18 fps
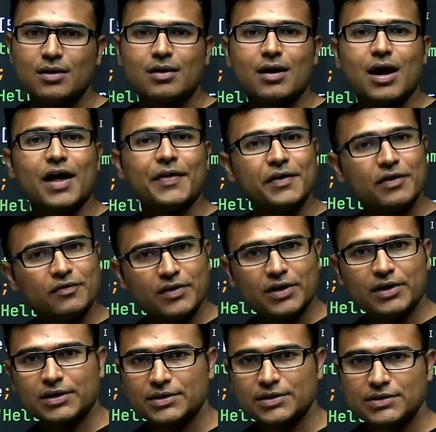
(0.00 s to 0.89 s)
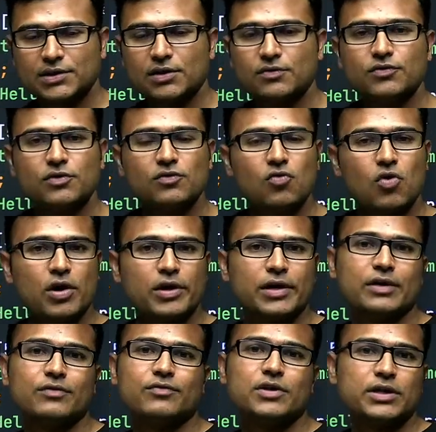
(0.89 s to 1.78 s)
Other way is, if you
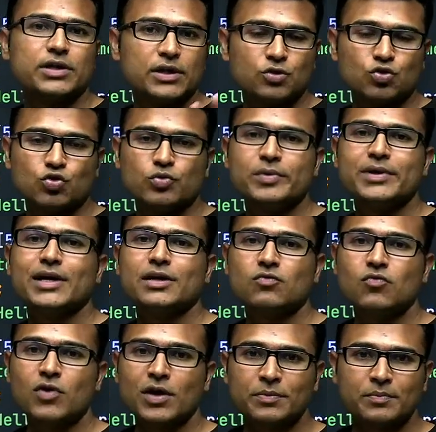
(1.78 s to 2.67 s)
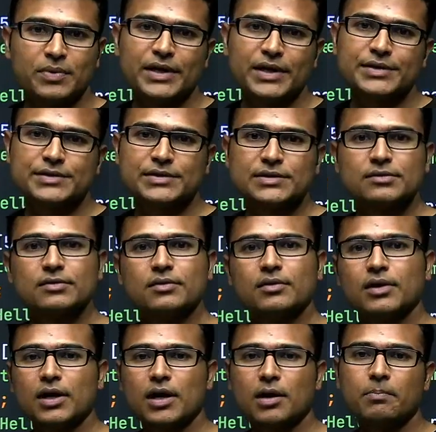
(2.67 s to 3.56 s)
want everything to be at one place,
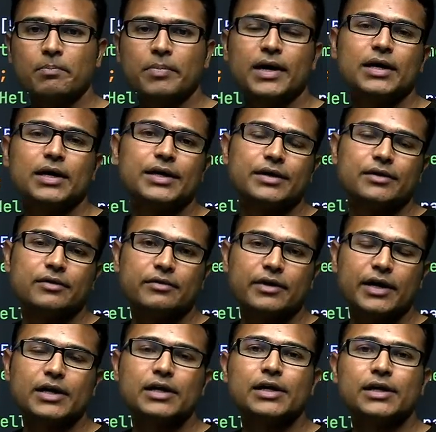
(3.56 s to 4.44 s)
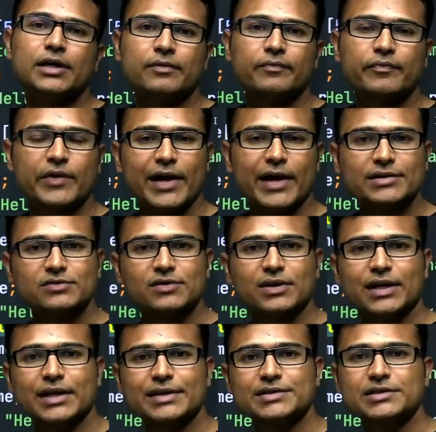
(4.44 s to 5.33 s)
compiling, running, as
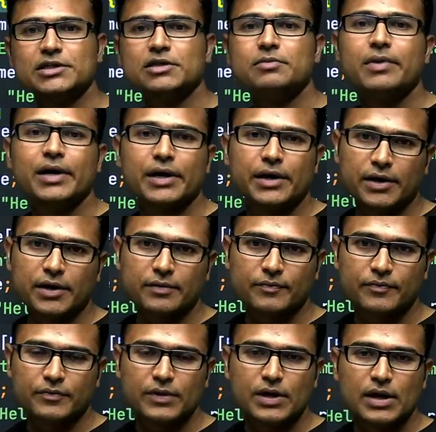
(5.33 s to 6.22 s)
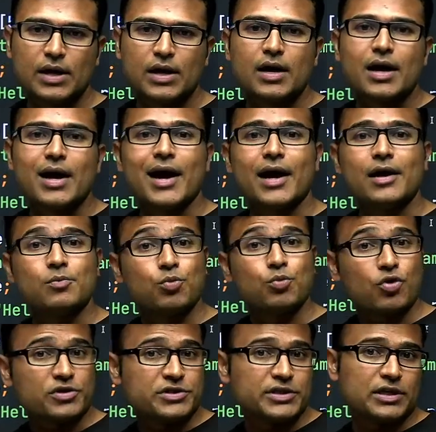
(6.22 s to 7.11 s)
well as debugging and
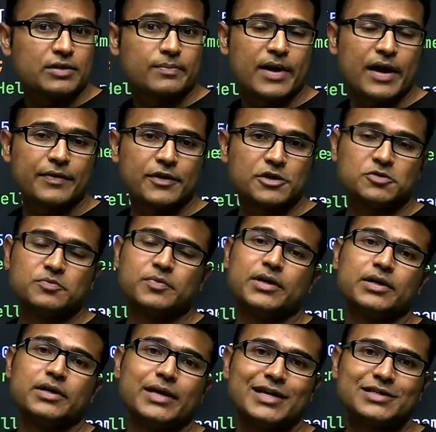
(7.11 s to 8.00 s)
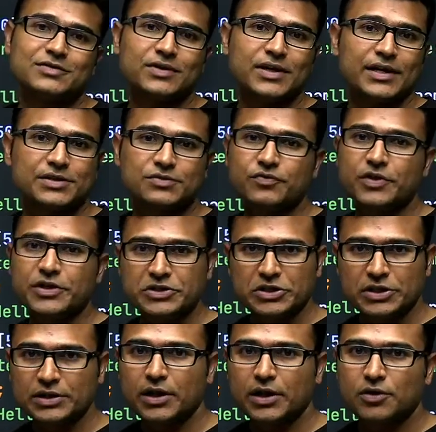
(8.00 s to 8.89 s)
project management, as well as
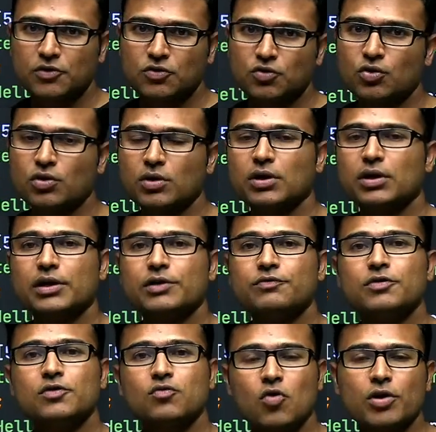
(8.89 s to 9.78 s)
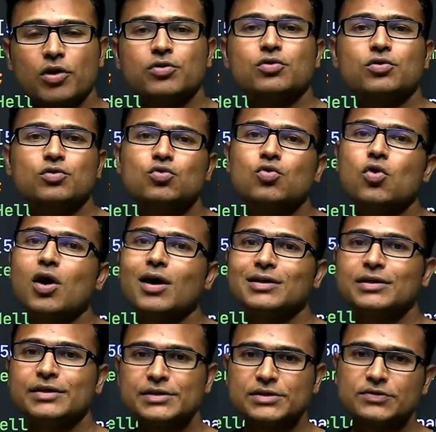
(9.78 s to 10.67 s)
version control, if you want to do
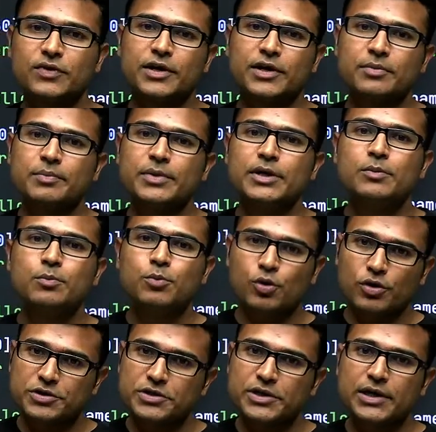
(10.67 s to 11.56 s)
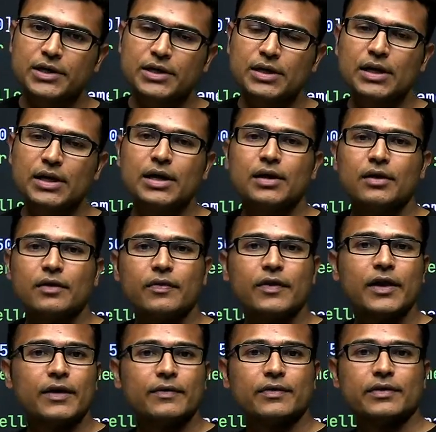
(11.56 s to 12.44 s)
all this for a big project,
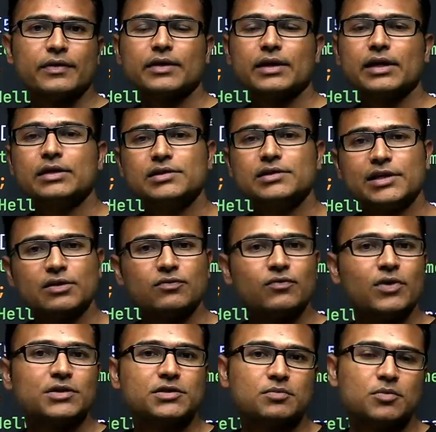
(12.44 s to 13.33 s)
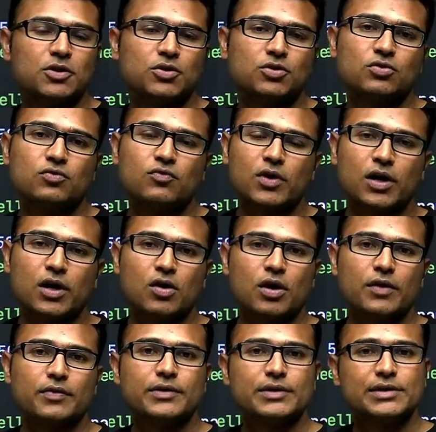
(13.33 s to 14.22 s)
then it is advisable to work
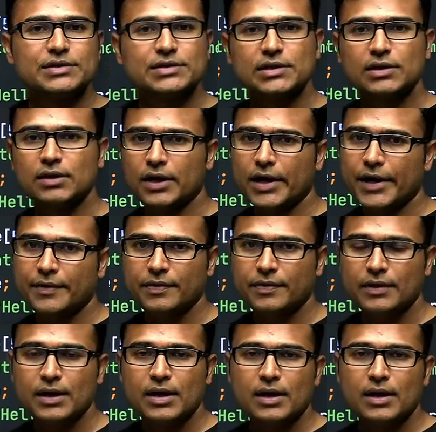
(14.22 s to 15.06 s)
on CLAN.